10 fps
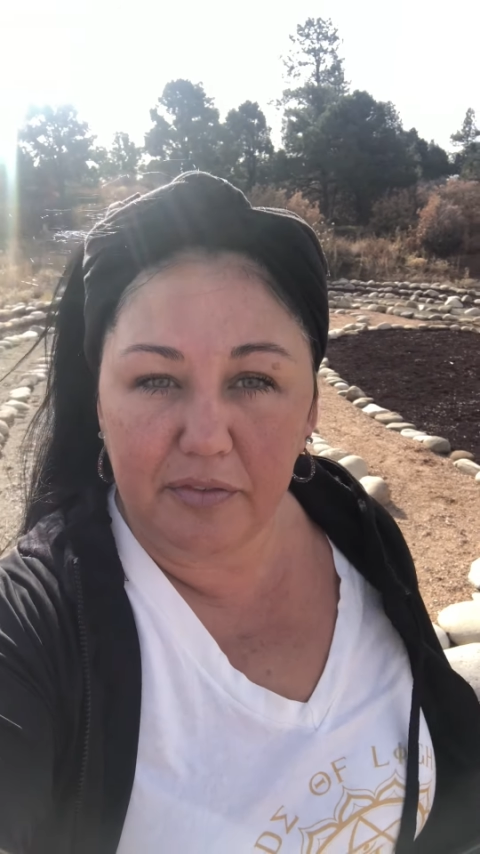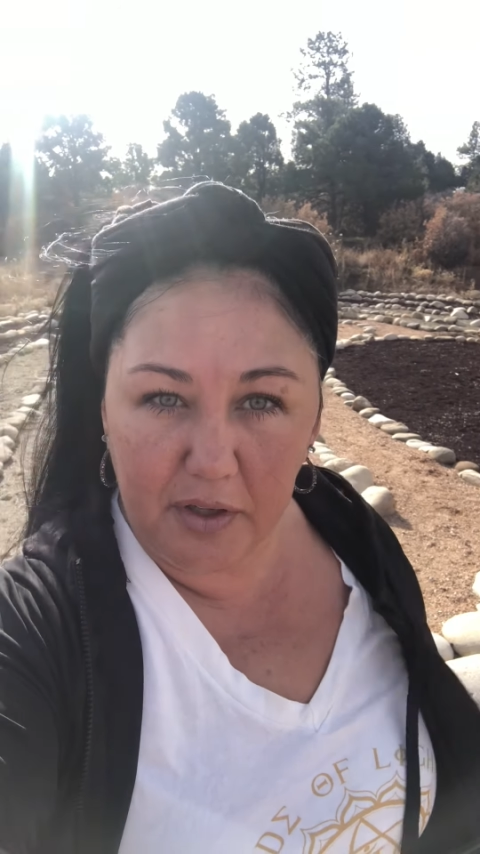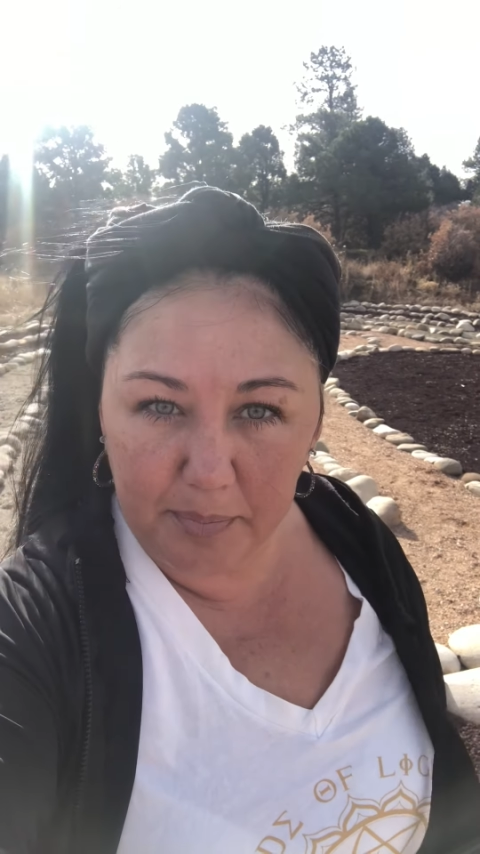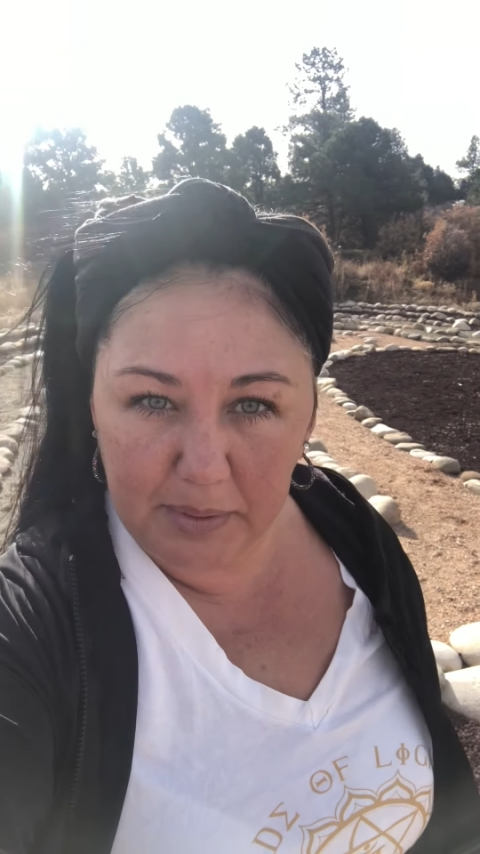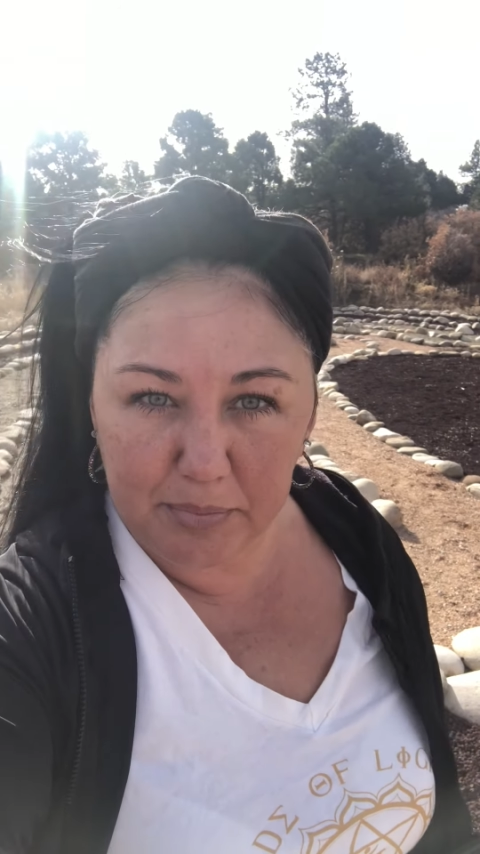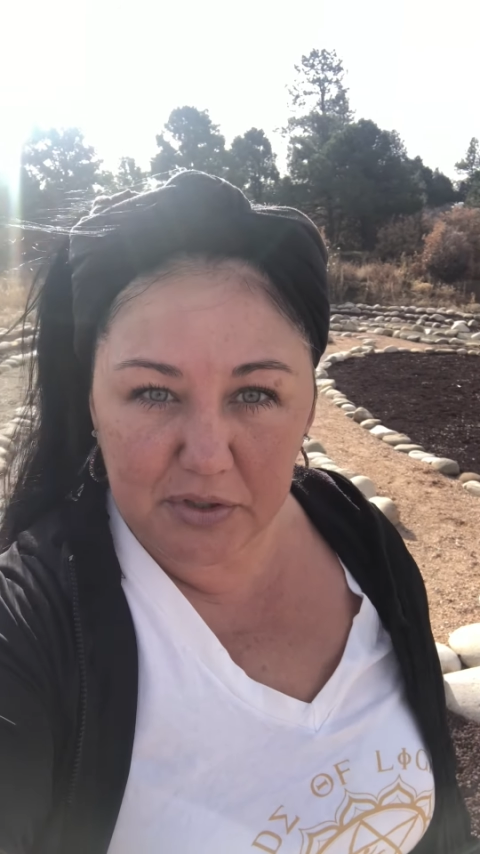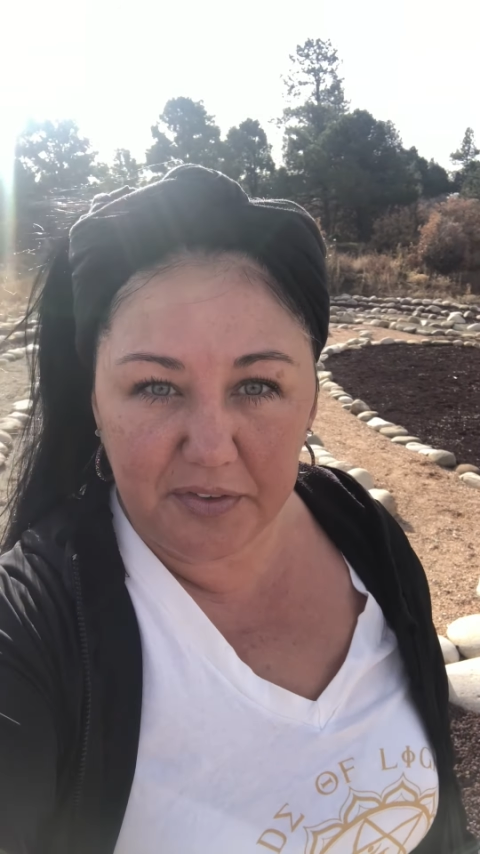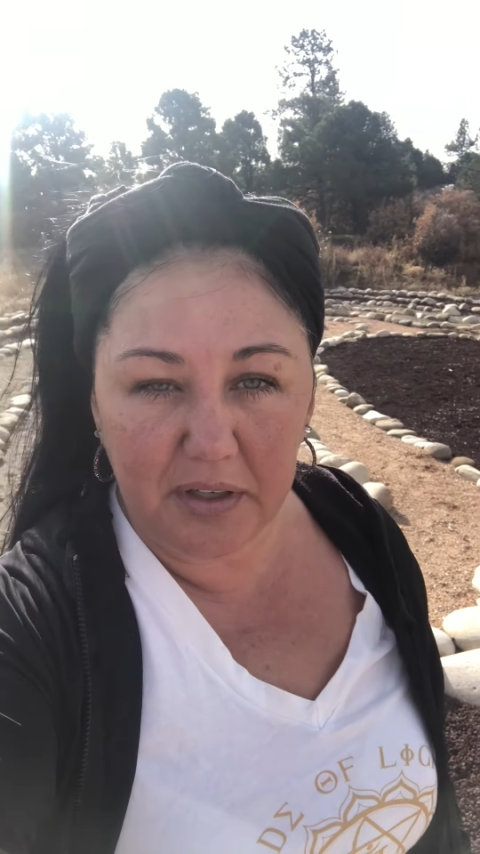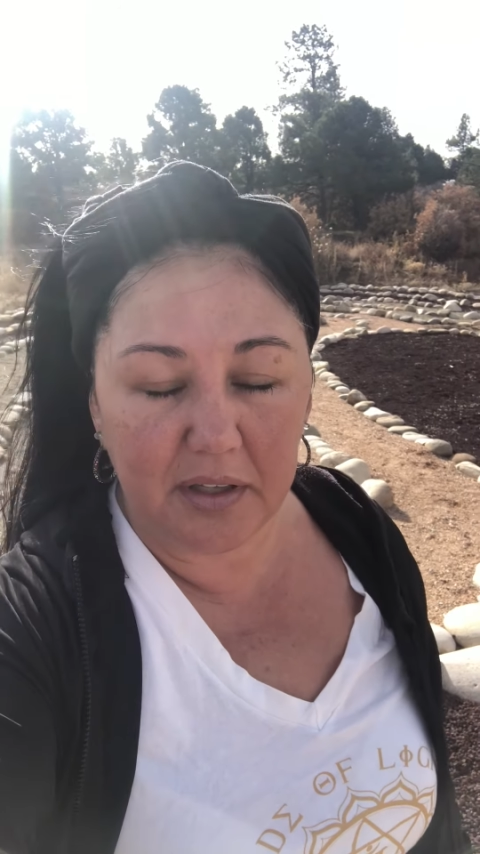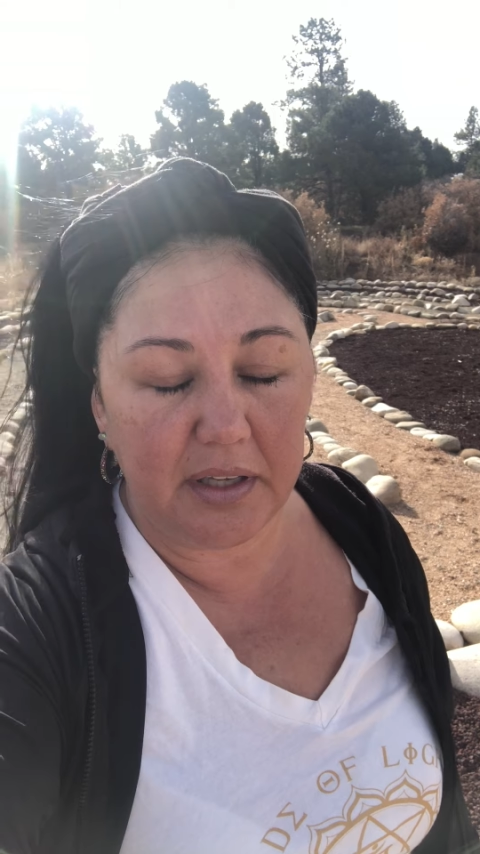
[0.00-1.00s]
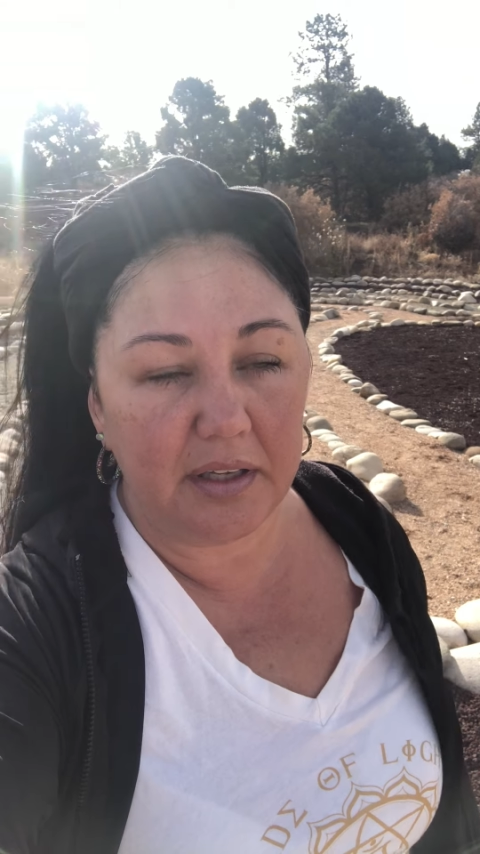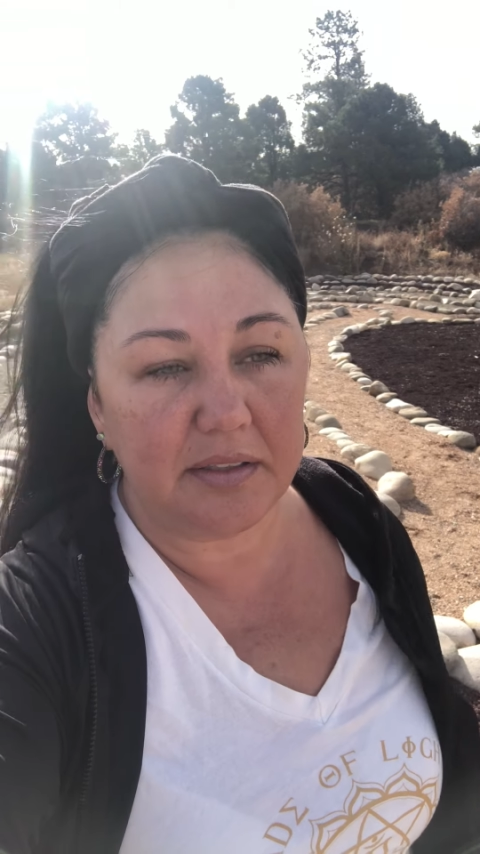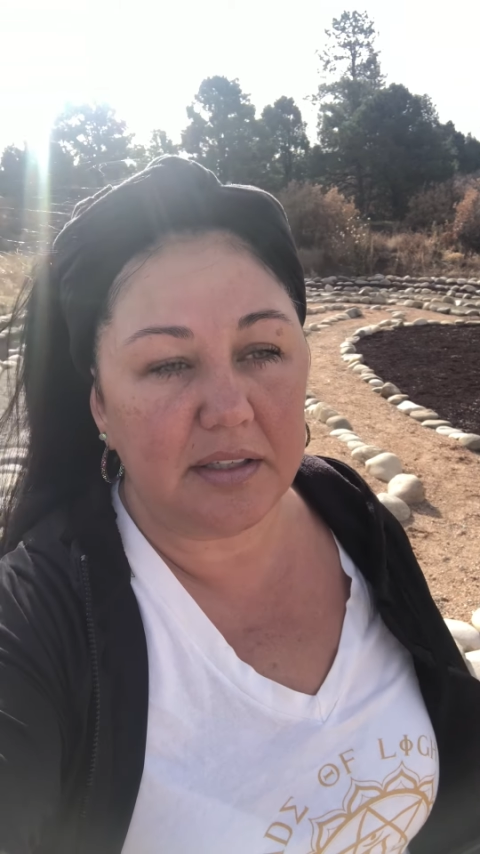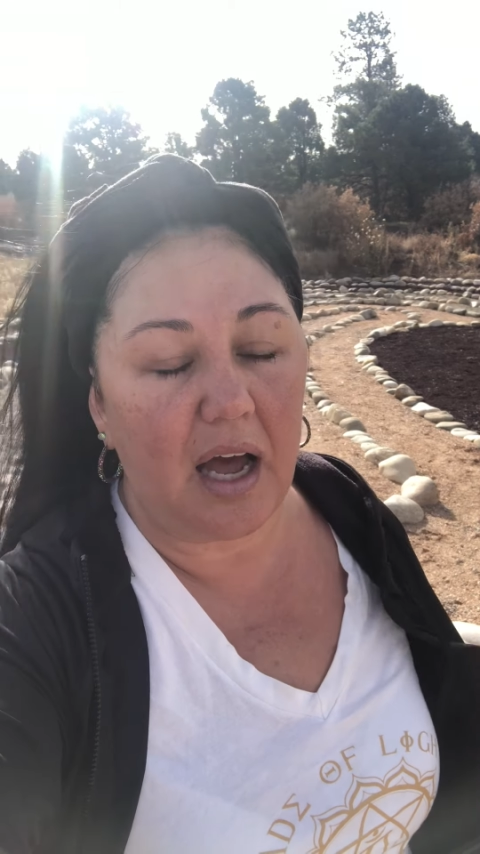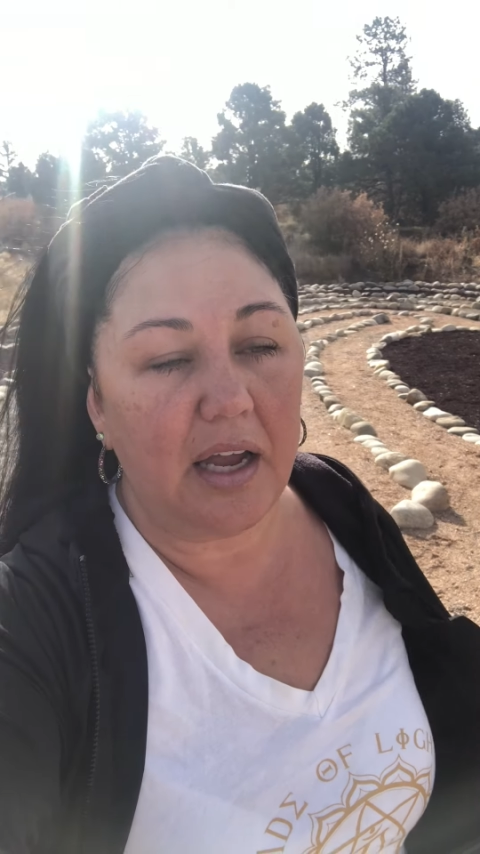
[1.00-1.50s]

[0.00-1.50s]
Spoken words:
feel people's feelings,